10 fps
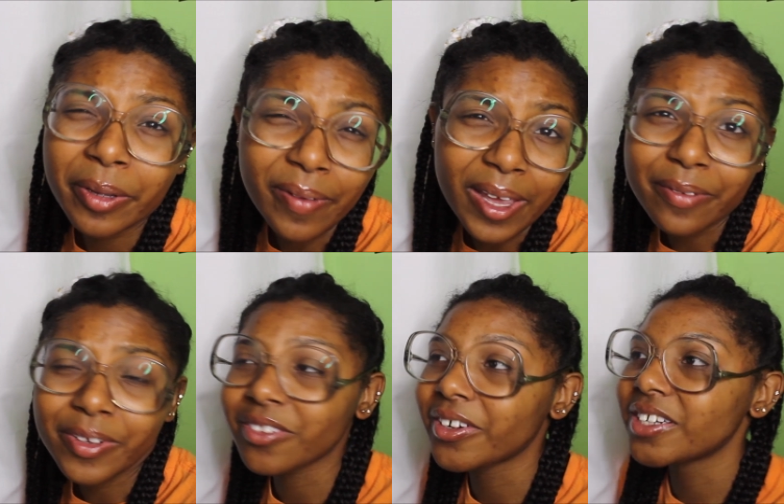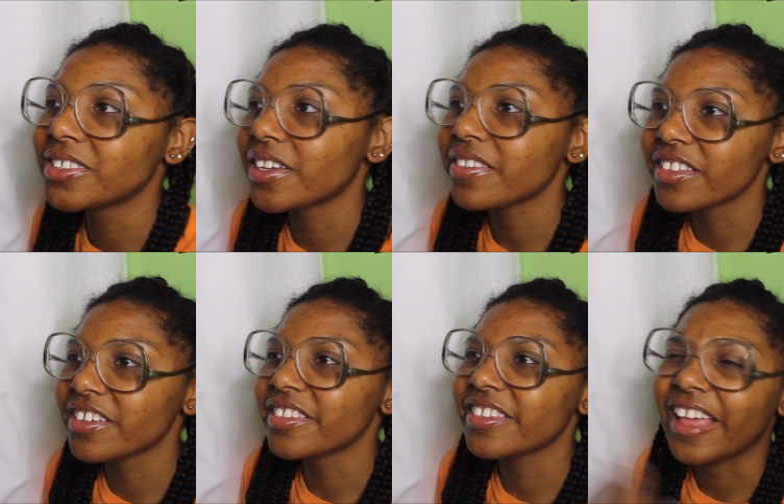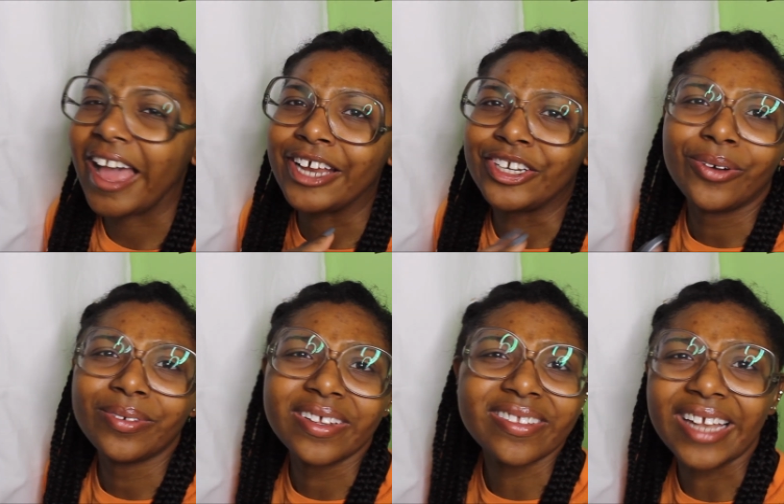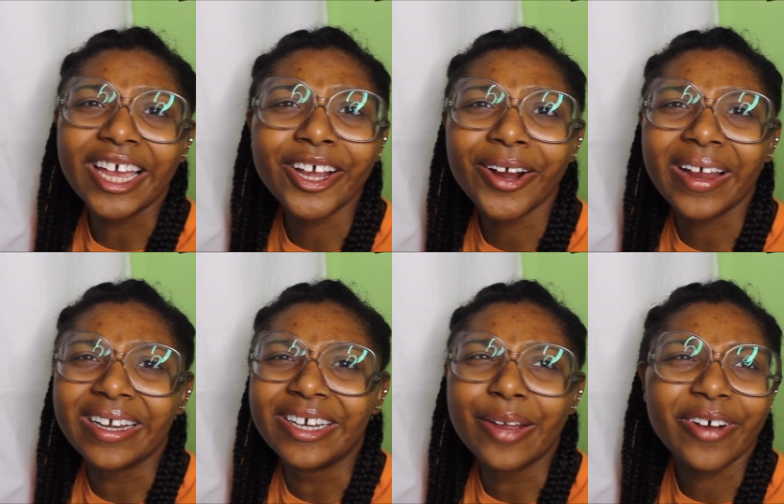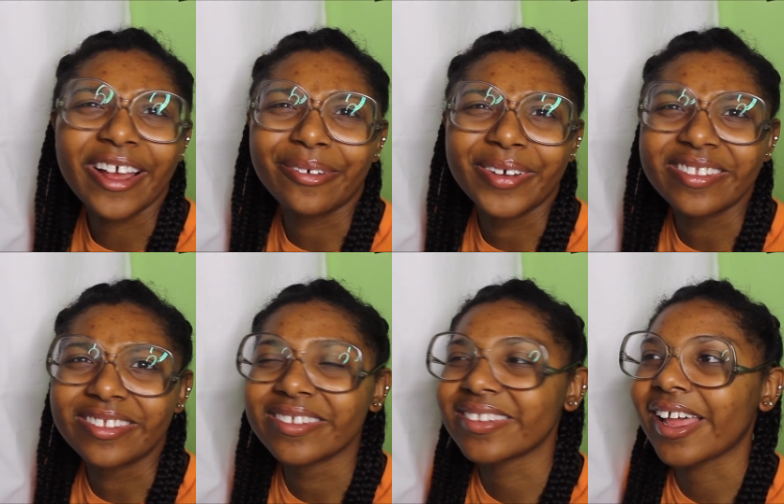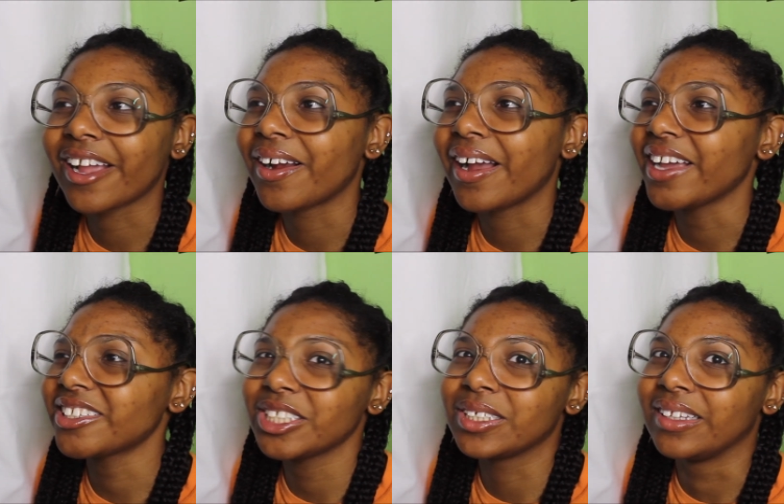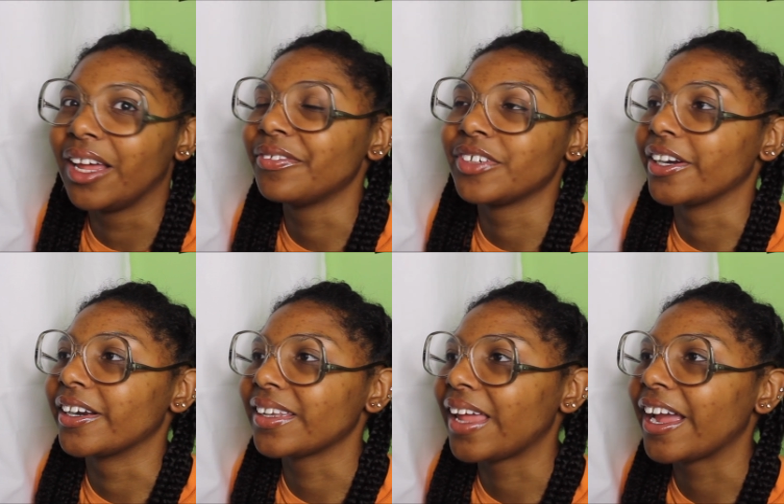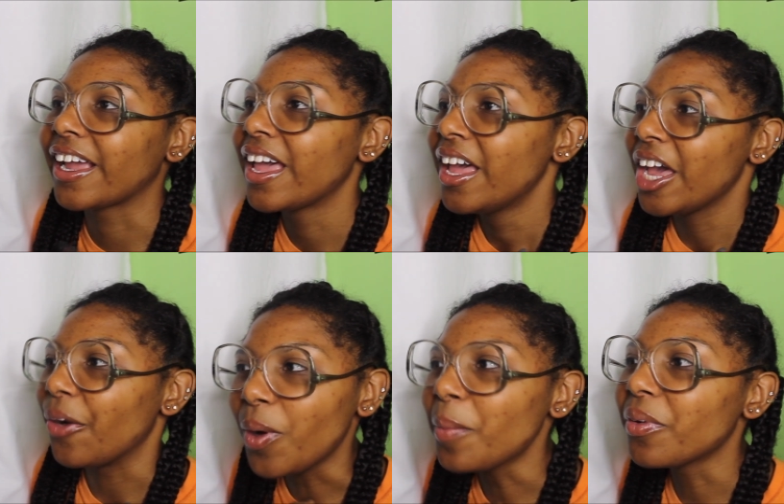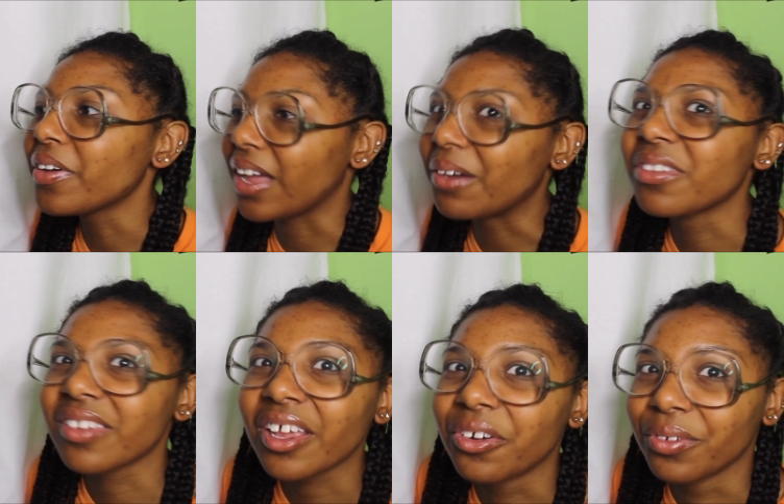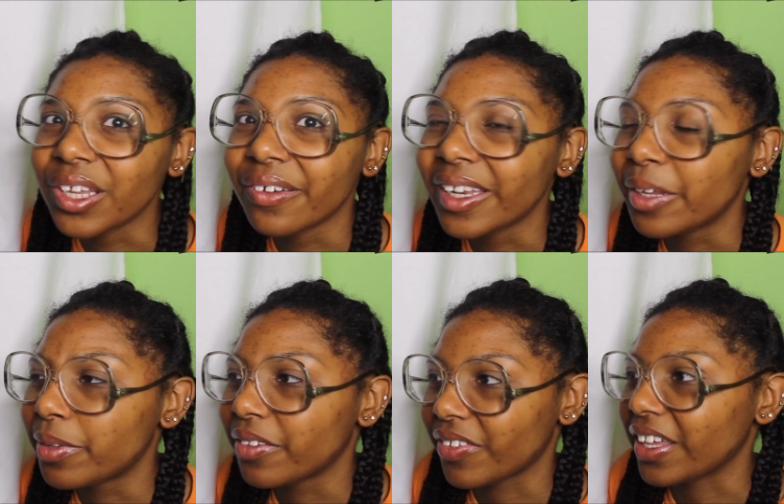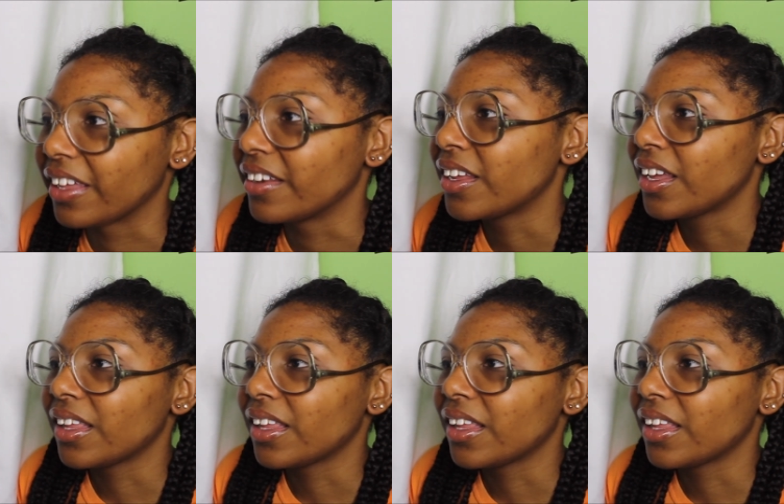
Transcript: big fan of Victoria Justice I don't dislike her I never had a reason to dislike her I actually loved her like at one point I was like a really really big fan